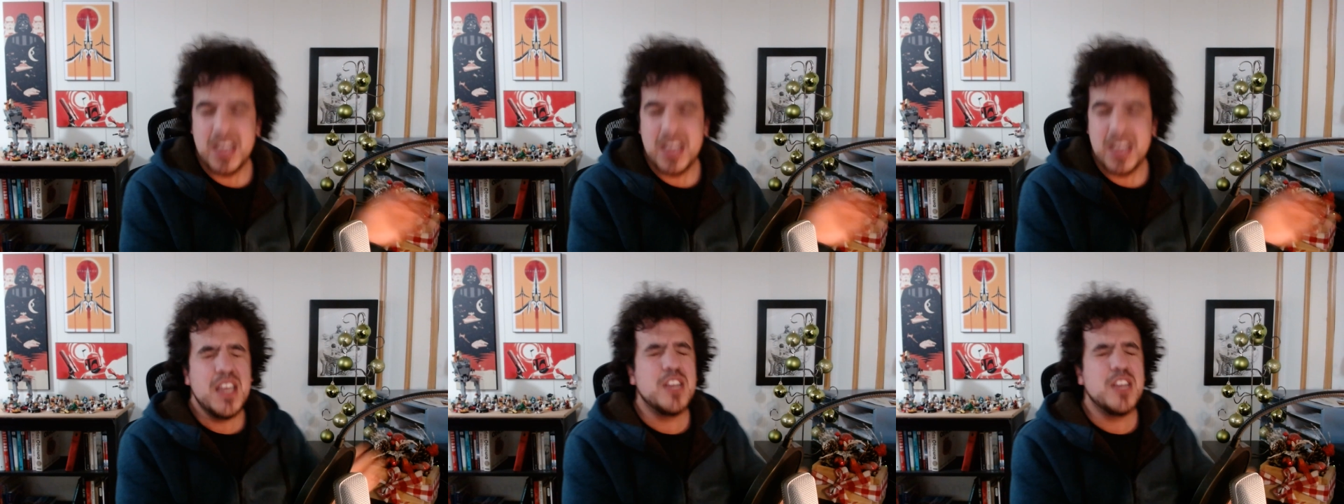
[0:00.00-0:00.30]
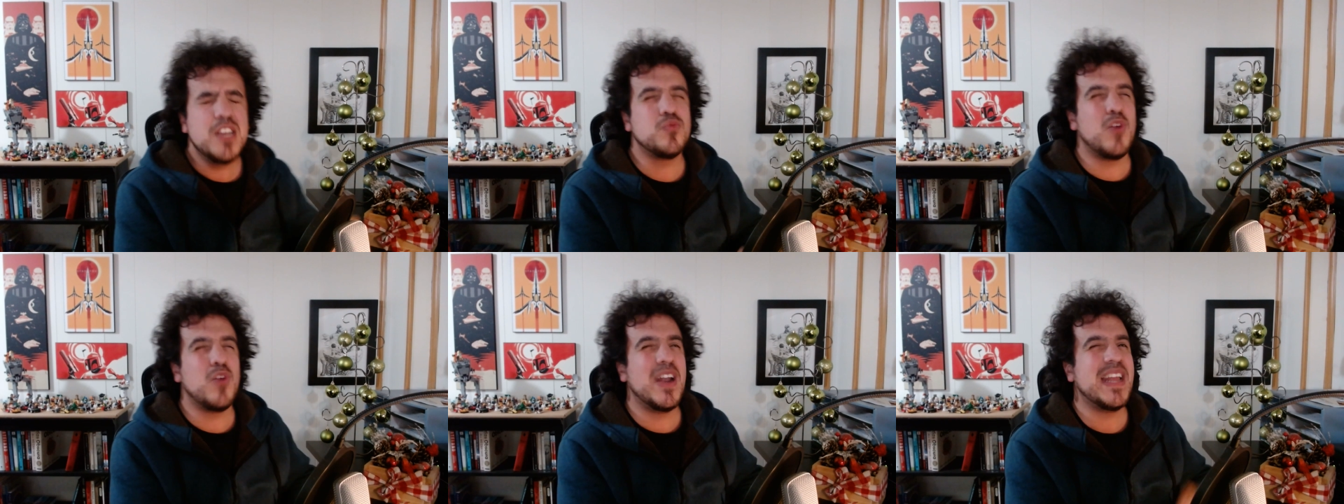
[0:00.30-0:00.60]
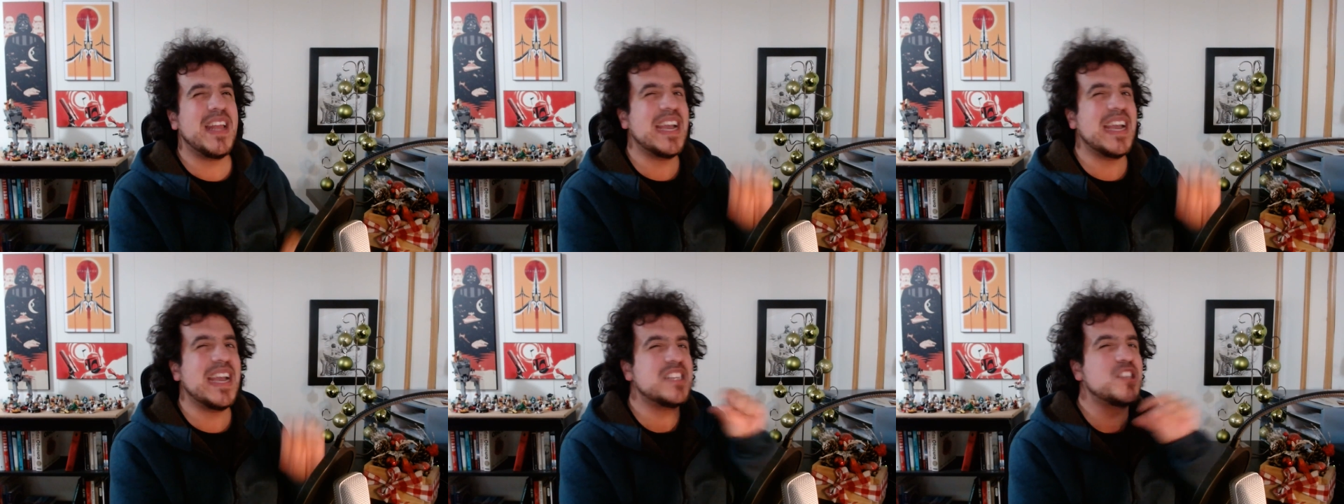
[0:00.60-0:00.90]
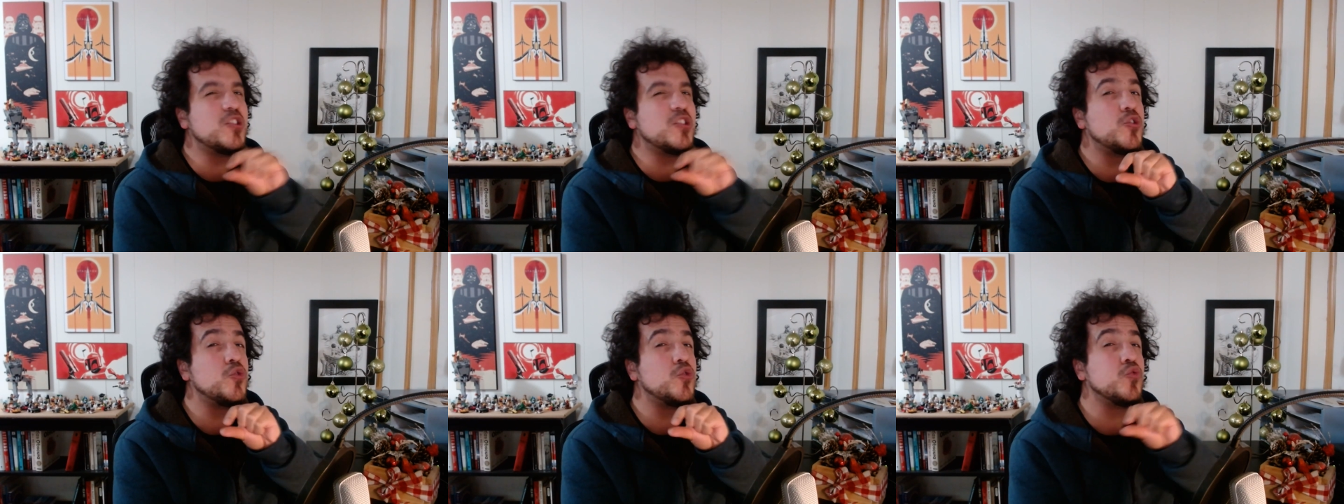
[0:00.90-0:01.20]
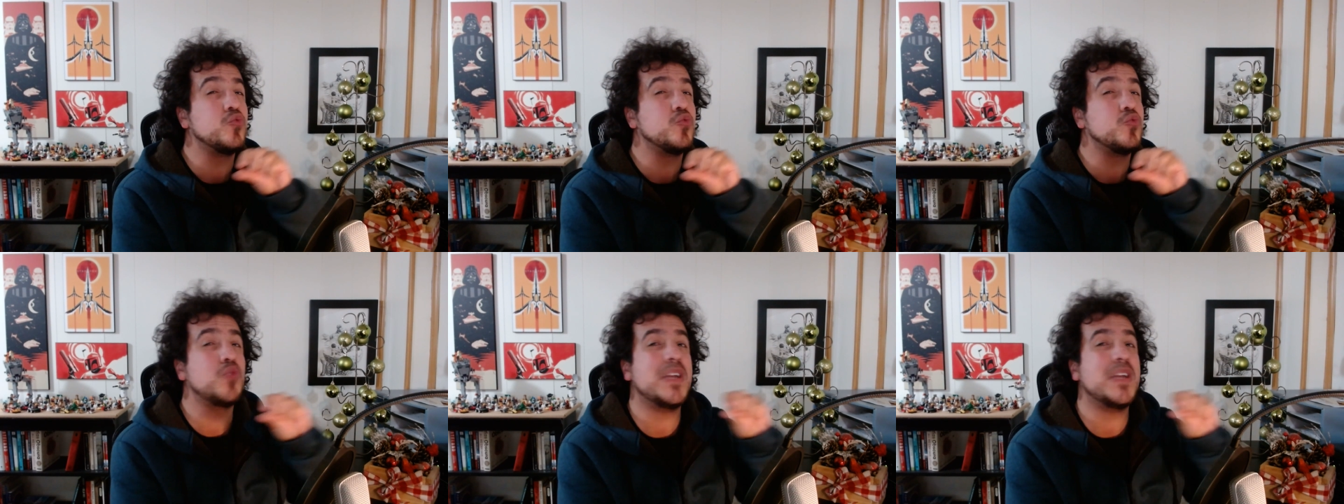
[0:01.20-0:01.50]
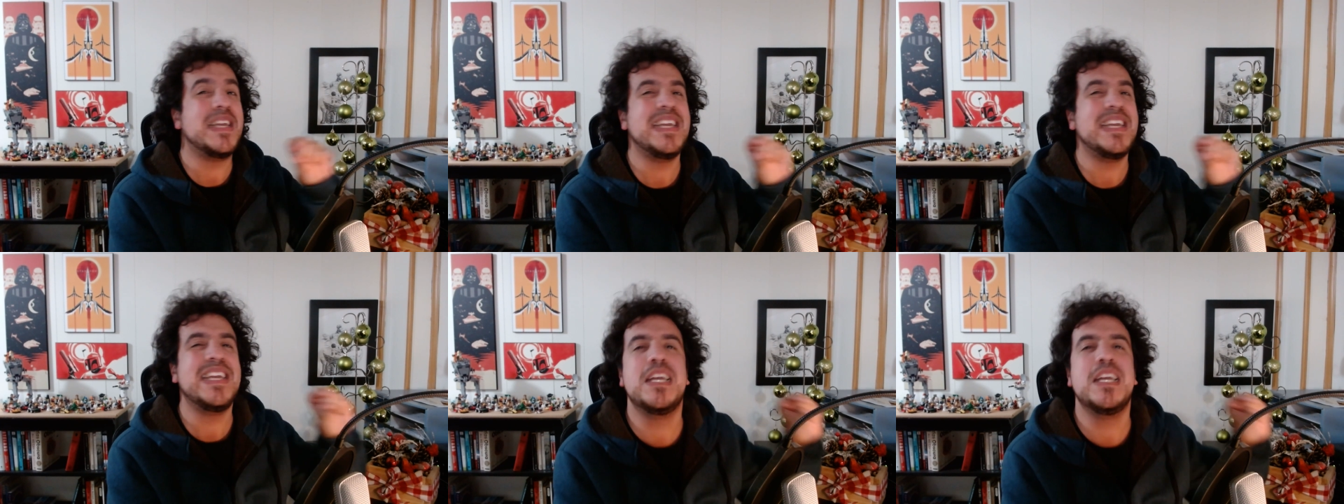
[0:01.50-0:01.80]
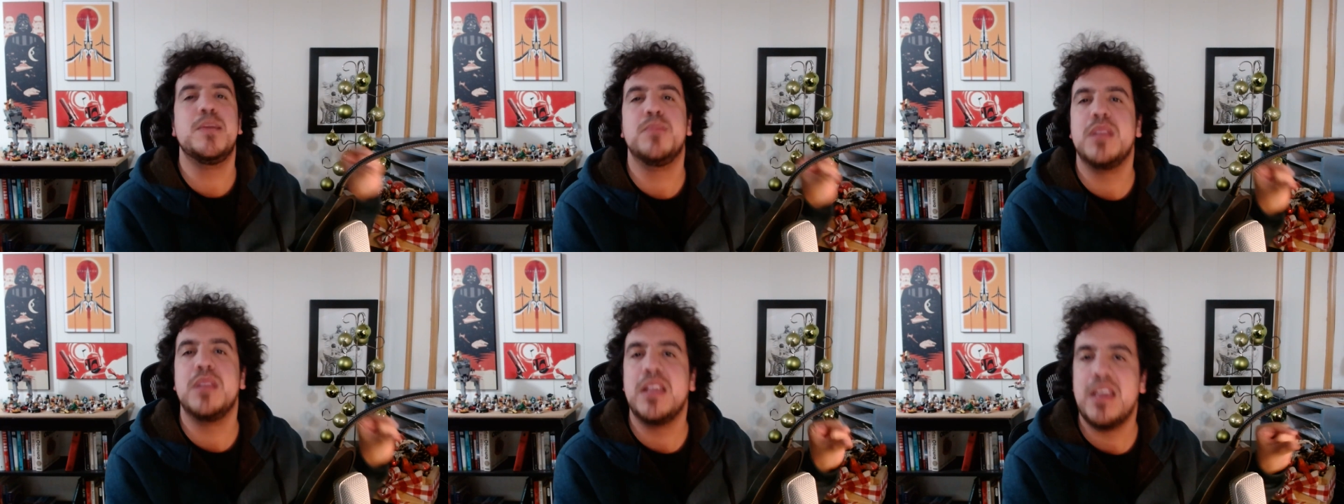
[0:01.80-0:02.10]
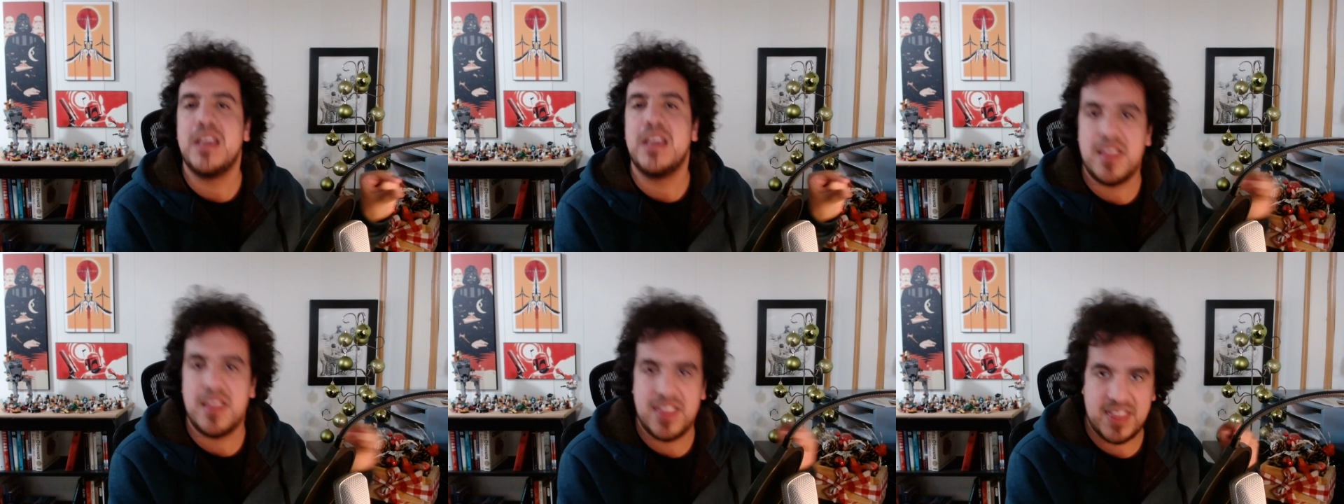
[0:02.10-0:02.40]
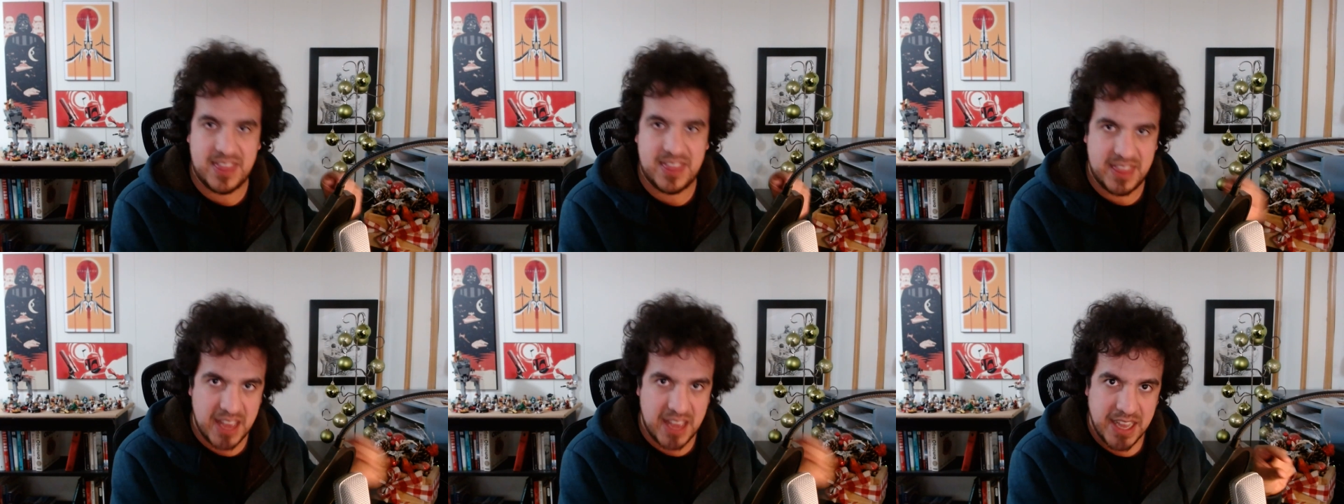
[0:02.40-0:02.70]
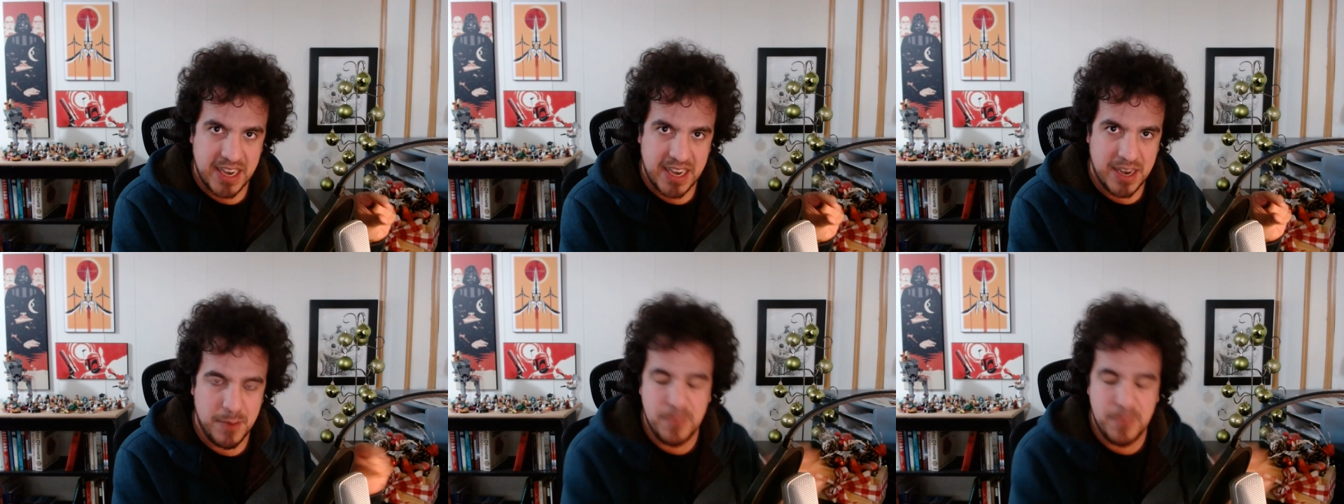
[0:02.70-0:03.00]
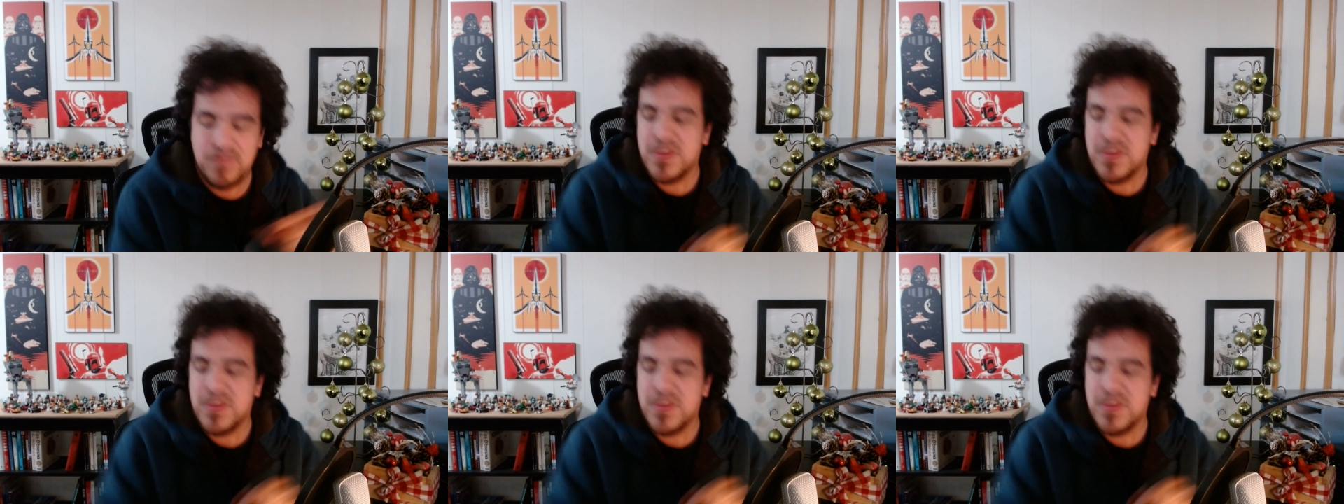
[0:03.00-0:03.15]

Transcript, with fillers: is running extremely thin.